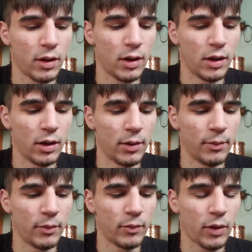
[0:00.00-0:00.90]

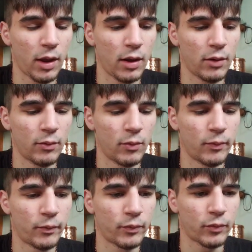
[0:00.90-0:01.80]
Okay.
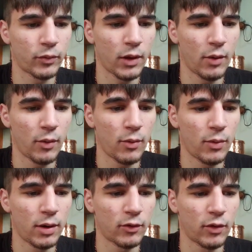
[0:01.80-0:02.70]
Yeah, we will
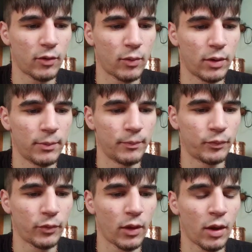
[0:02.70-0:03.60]
watch this one.
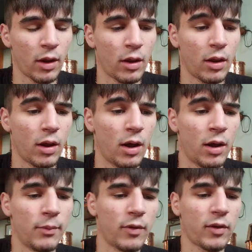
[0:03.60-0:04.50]

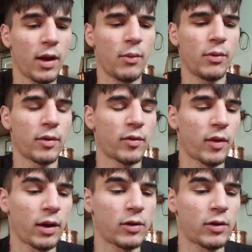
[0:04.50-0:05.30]
This guy was like a